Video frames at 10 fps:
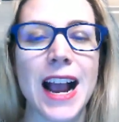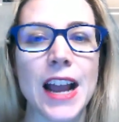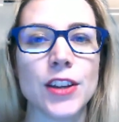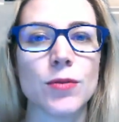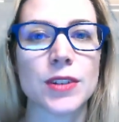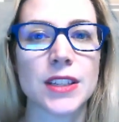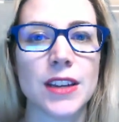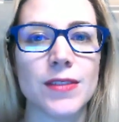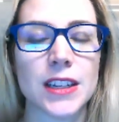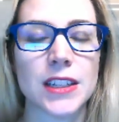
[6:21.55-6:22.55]
and you
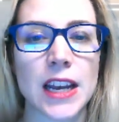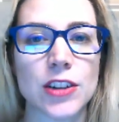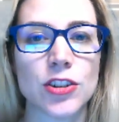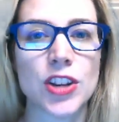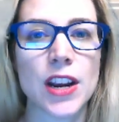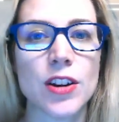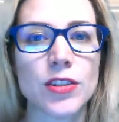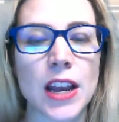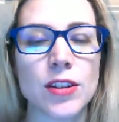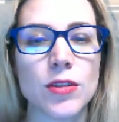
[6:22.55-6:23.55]
receive the 10 shares
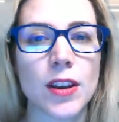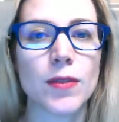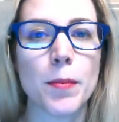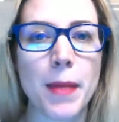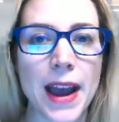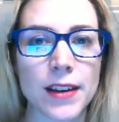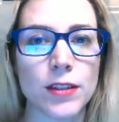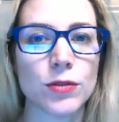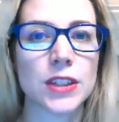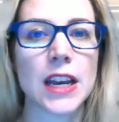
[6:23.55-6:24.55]
and you give them back
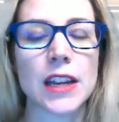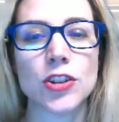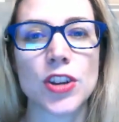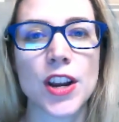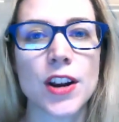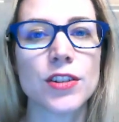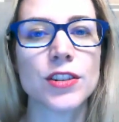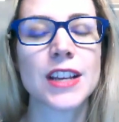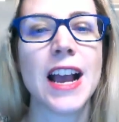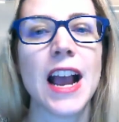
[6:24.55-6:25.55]
those 10 shares,
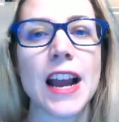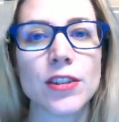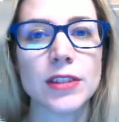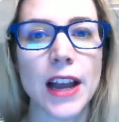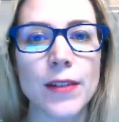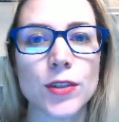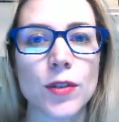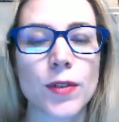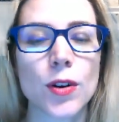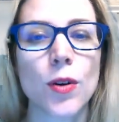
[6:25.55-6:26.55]
and you're left
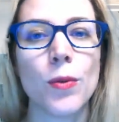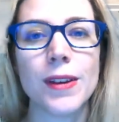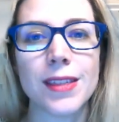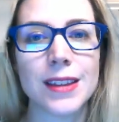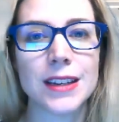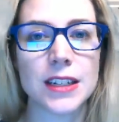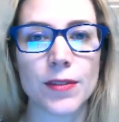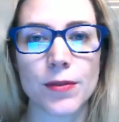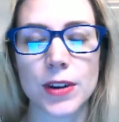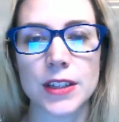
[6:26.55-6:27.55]
over with the
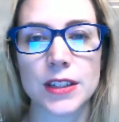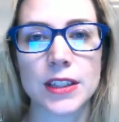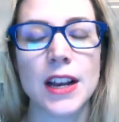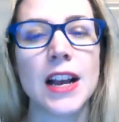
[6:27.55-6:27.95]
difference.